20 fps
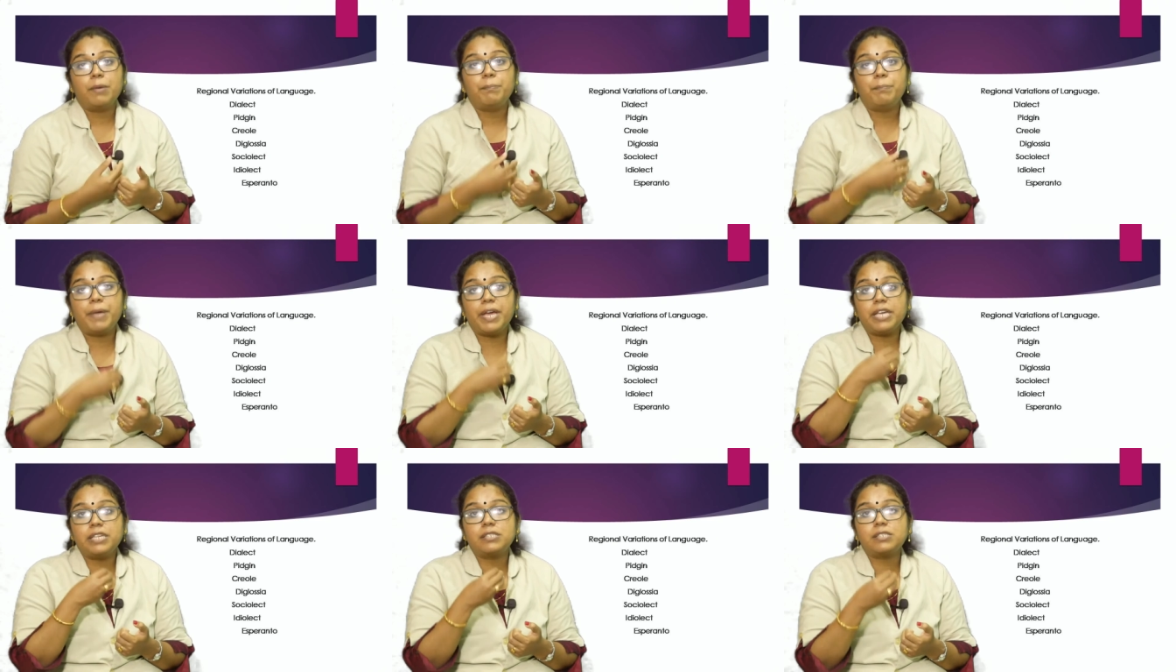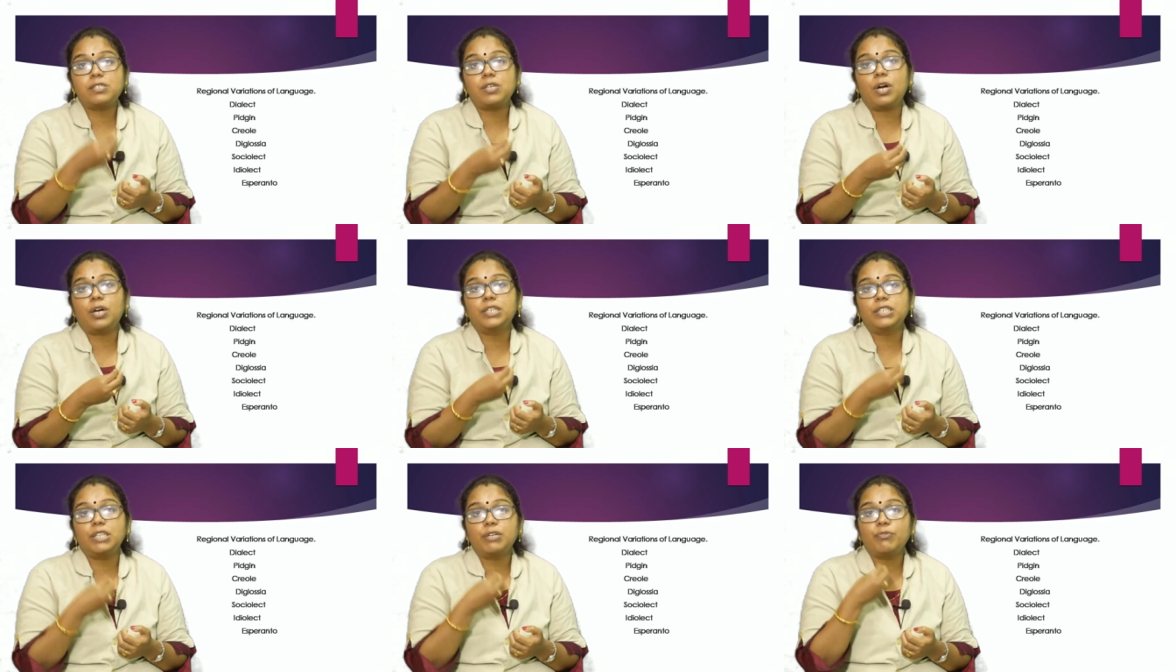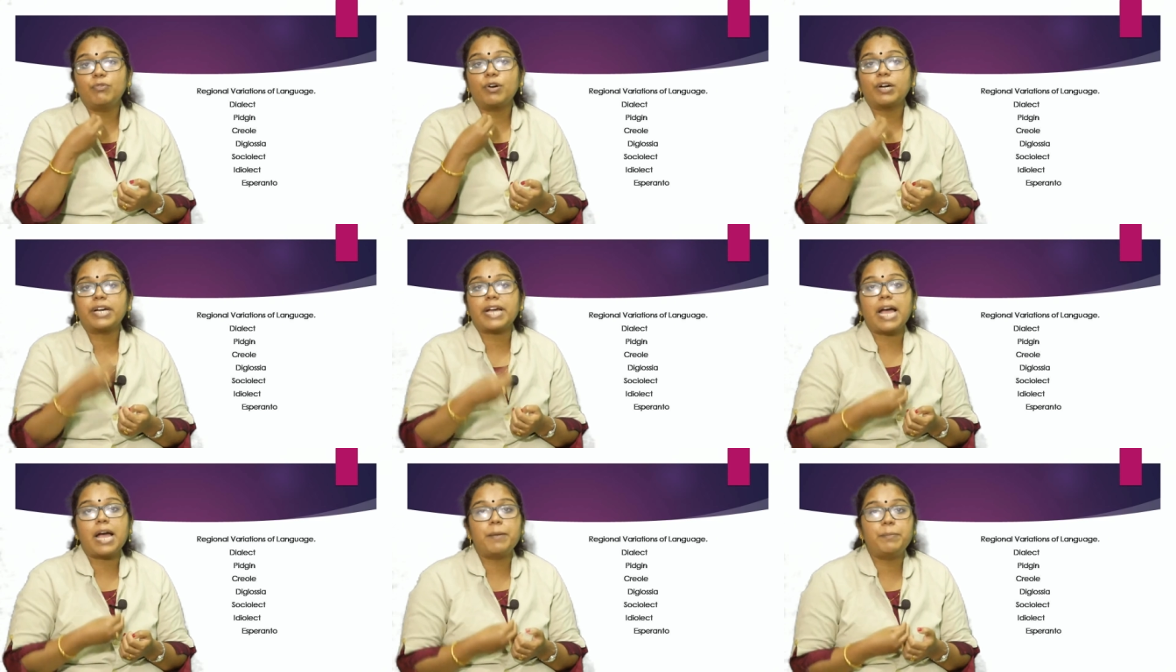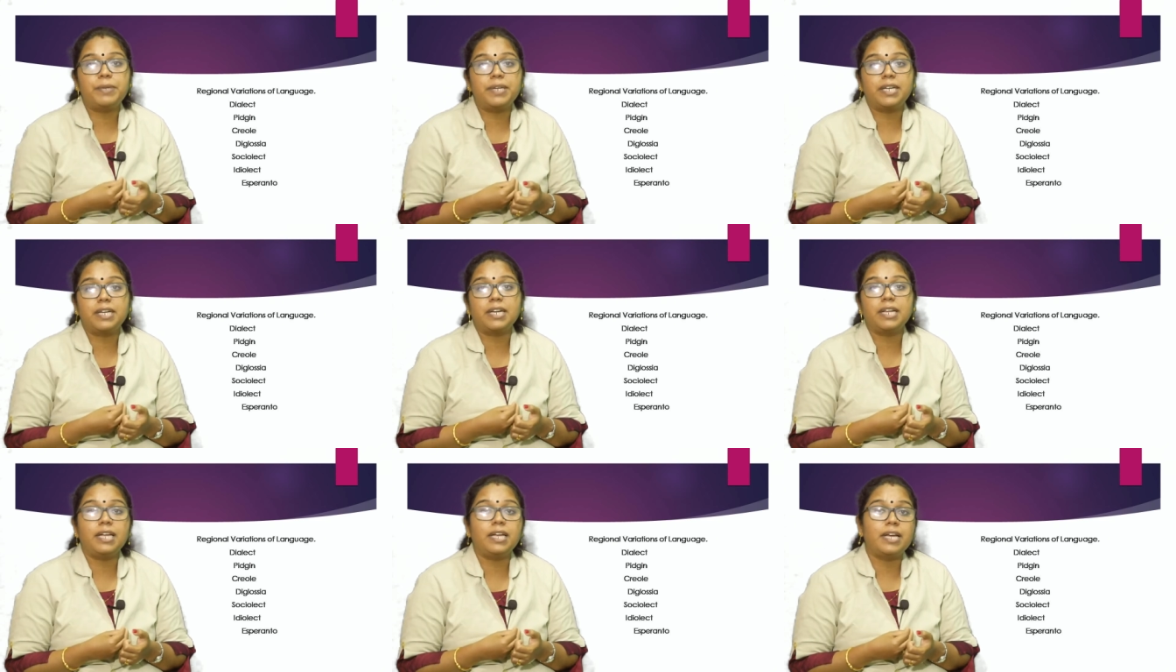based on the
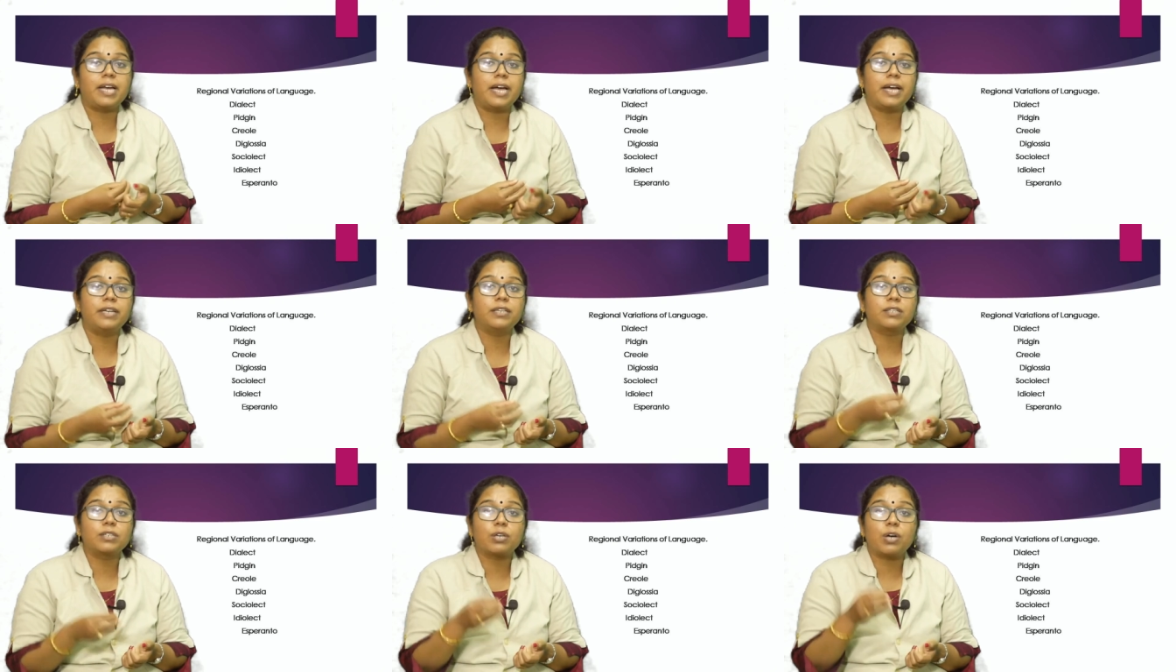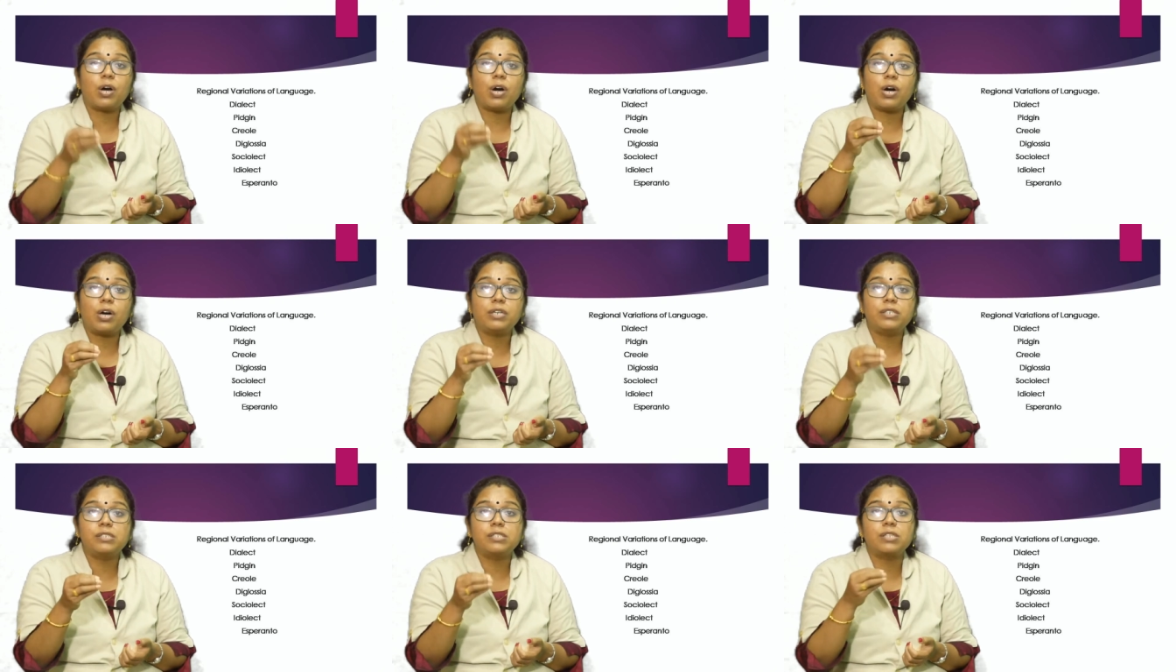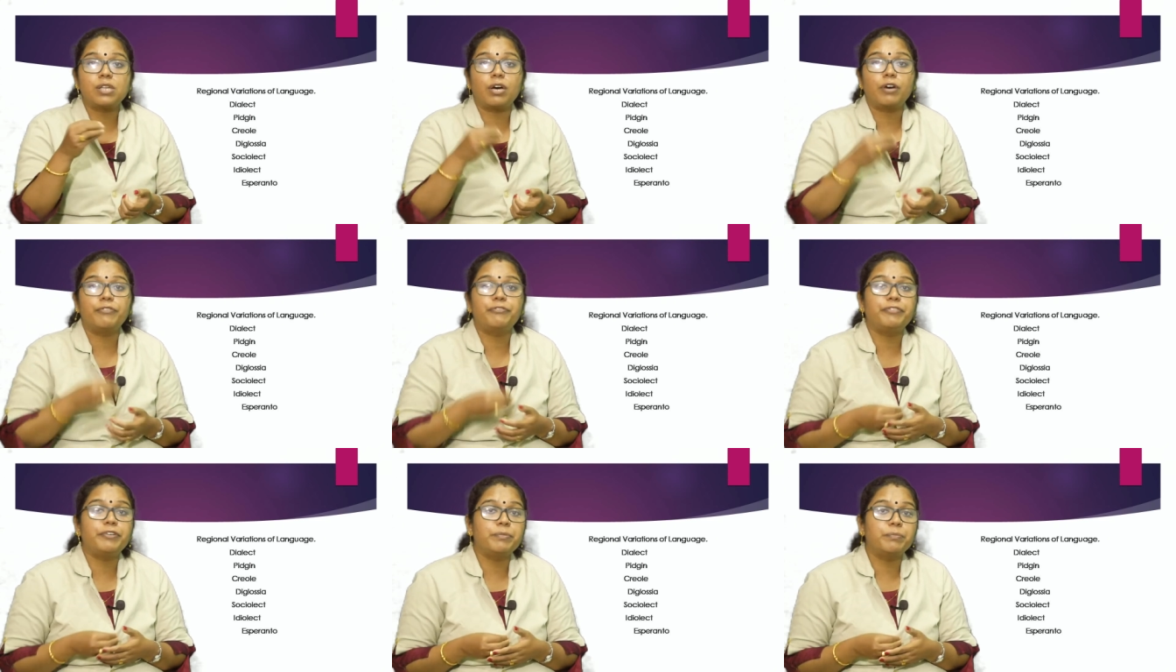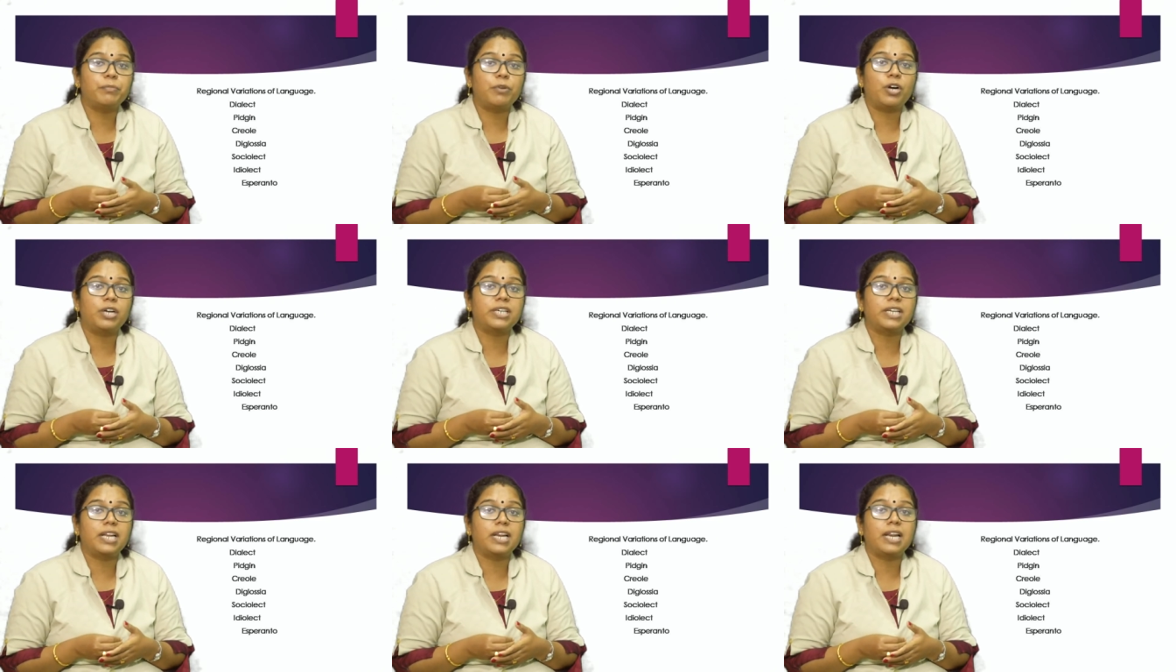vocabulary and codes of
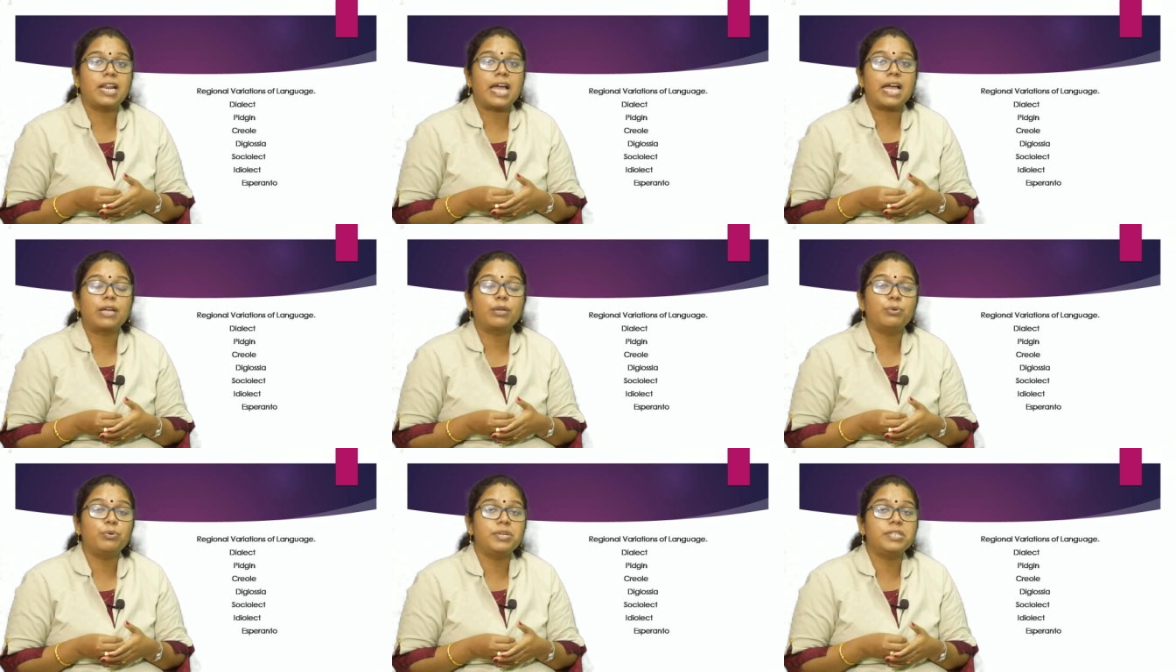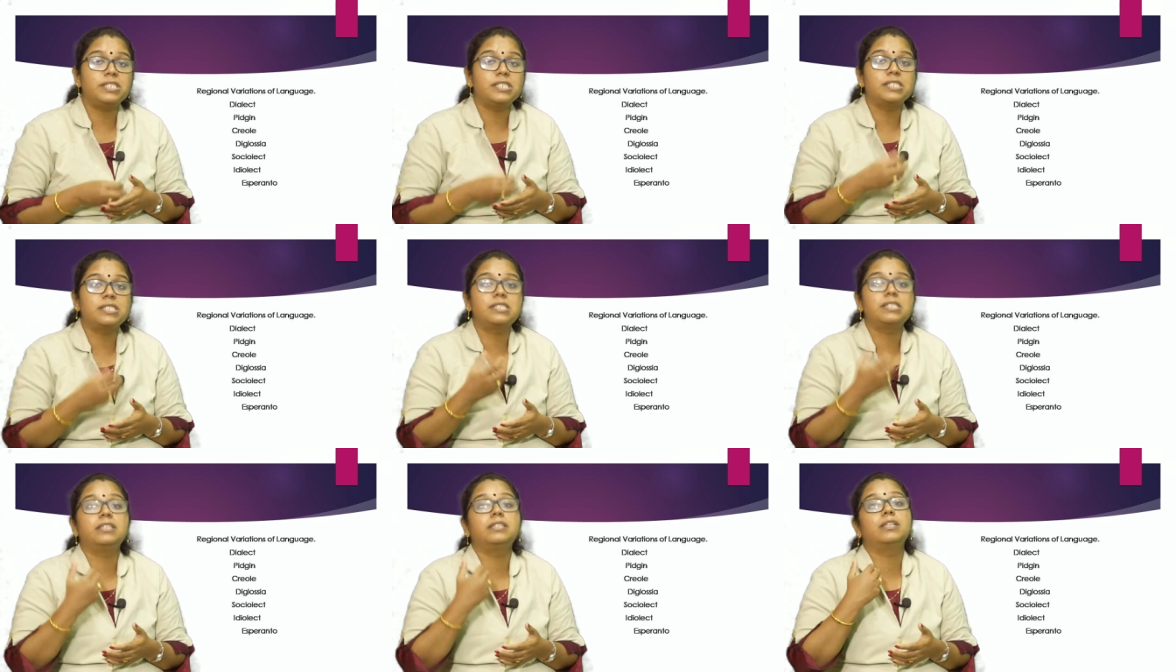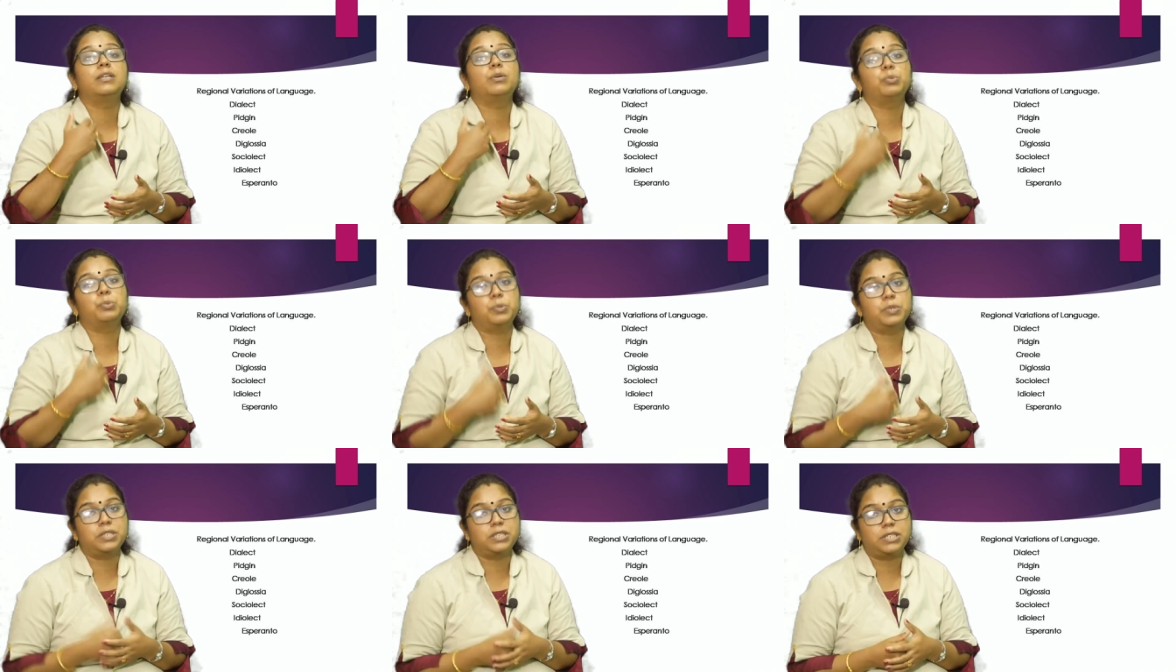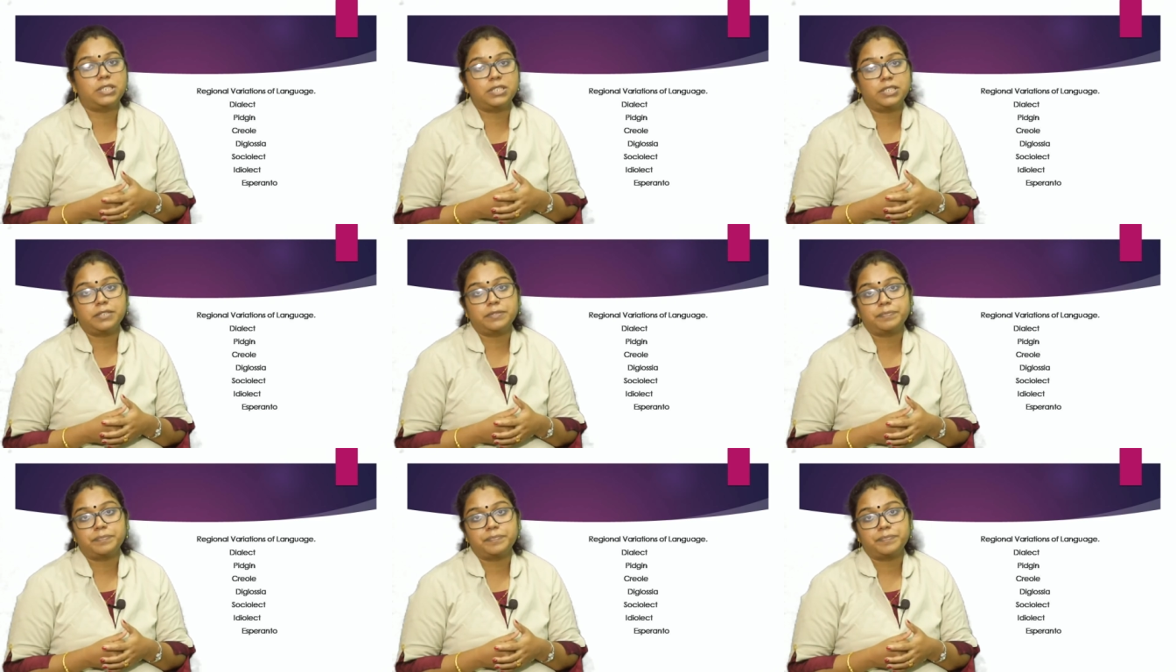important languages in the world.